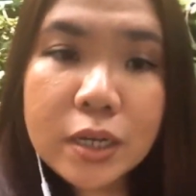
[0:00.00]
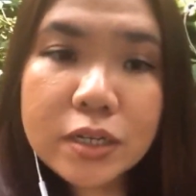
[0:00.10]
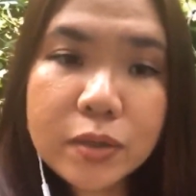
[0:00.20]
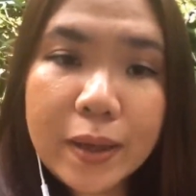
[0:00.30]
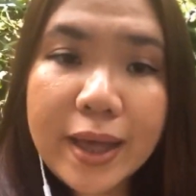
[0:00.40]

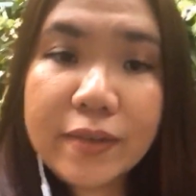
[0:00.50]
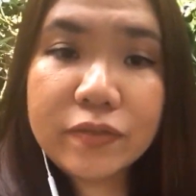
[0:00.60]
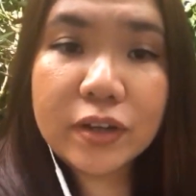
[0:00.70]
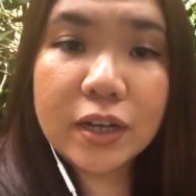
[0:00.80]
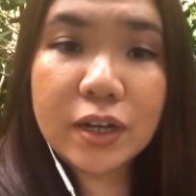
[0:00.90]
So I have
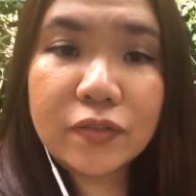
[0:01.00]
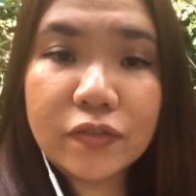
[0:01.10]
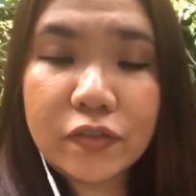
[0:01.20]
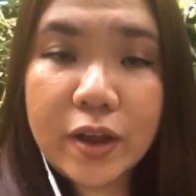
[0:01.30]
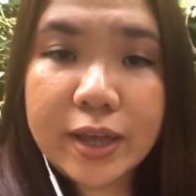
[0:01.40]
a
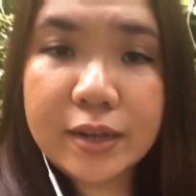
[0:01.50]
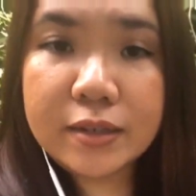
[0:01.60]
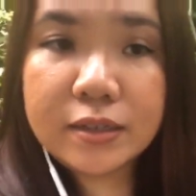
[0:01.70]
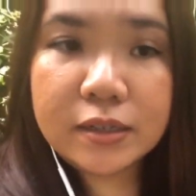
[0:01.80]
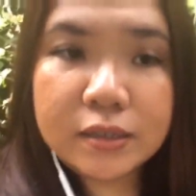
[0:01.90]

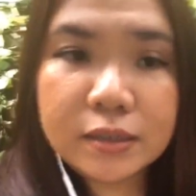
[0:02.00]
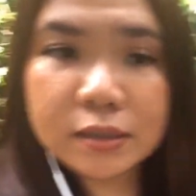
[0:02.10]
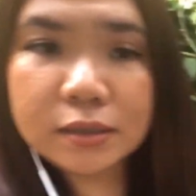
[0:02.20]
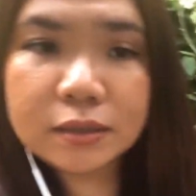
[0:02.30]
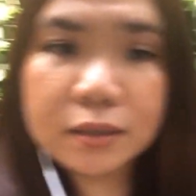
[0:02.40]
friend
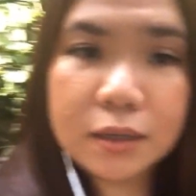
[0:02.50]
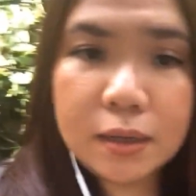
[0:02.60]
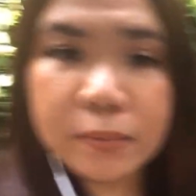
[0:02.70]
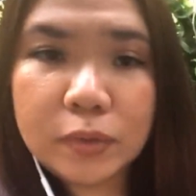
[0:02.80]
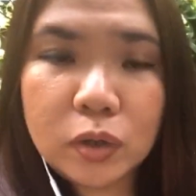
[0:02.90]

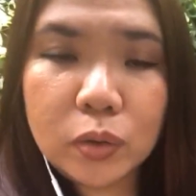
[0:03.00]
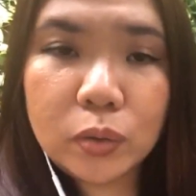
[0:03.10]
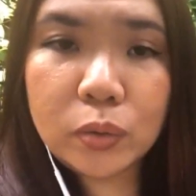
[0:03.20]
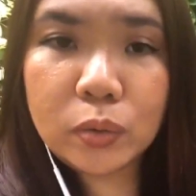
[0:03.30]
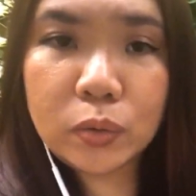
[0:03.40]

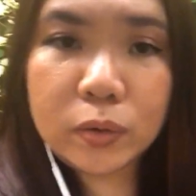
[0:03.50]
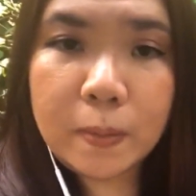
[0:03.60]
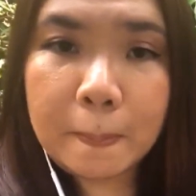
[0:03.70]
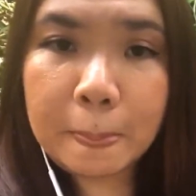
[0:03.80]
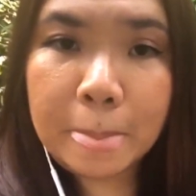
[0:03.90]
who
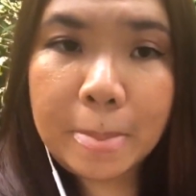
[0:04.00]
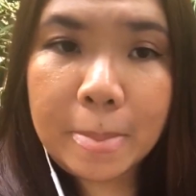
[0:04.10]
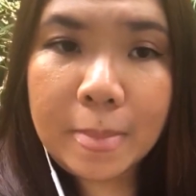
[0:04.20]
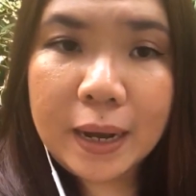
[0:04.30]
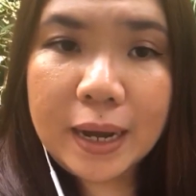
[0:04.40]

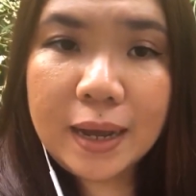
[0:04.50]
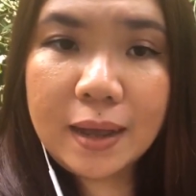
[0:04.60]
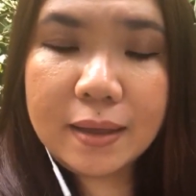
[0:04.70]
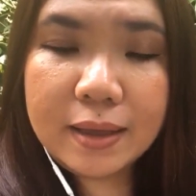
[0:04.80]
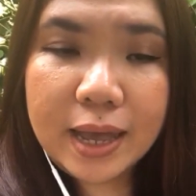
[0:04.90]

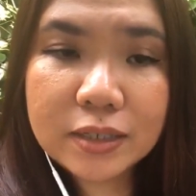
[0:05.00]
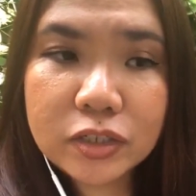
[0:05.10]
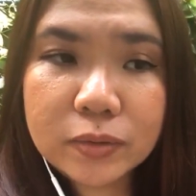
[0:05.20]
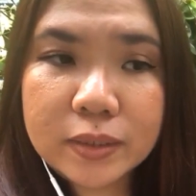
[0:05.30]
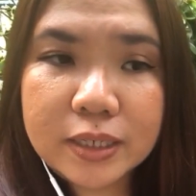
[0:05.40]

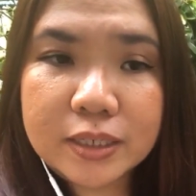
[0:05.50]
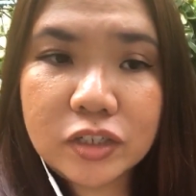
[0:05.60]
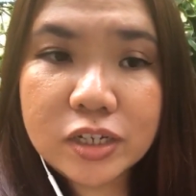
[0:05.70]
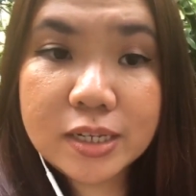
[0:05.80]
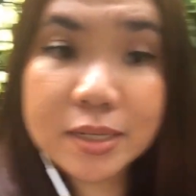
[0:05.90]
actually
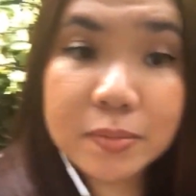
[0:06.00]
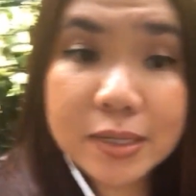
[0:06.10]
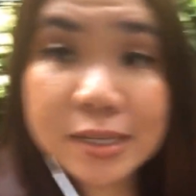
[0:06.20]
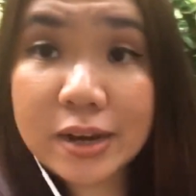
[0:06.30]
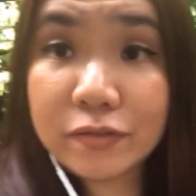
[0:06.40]
just
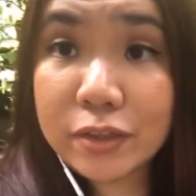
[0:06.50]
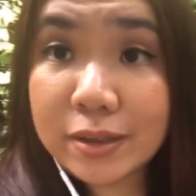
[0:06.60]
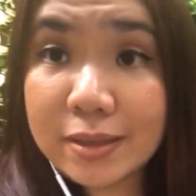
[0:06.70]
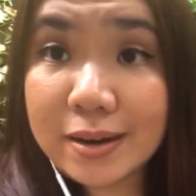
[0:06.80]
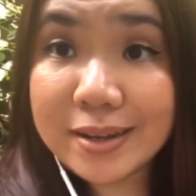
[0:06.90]
dismisses
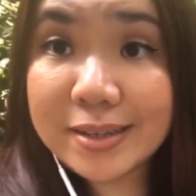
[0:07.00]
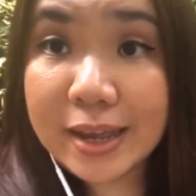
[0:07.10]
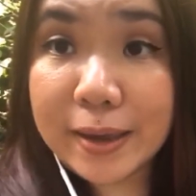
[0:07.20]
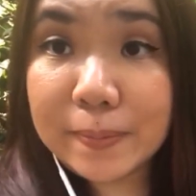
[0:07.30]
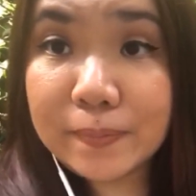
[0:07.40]
everything that I
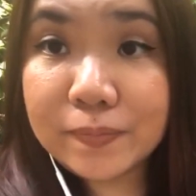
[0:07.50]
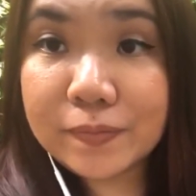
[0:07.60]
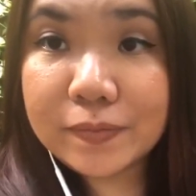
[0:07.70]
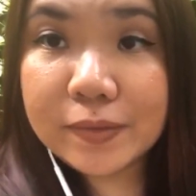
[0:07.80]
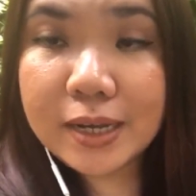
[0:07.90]
say.
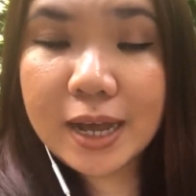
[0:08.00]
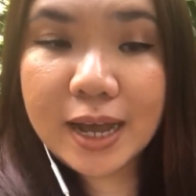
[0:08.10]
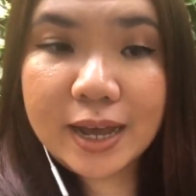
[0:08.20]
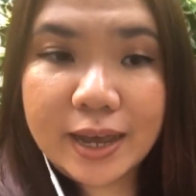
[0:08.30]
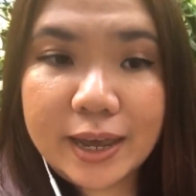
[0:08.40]

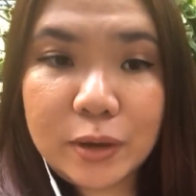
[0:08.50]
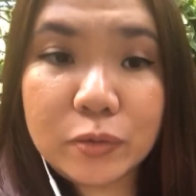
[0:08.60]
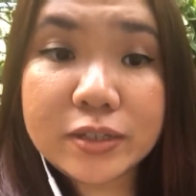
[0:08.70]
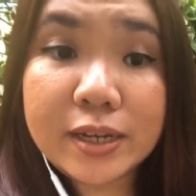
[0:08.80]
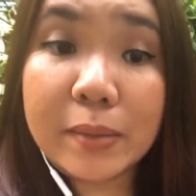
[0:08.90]
I
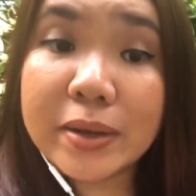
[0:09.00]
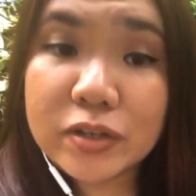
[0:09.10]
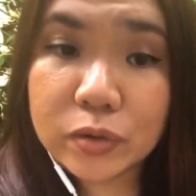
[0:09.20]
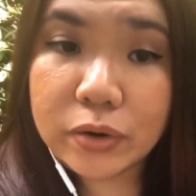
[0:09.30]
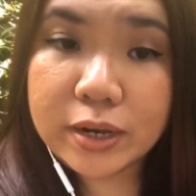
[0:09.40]
will tell my
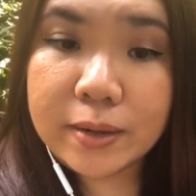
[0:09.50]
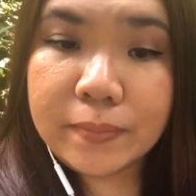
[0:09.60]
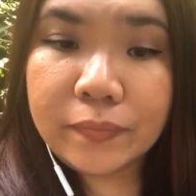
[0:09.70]
story,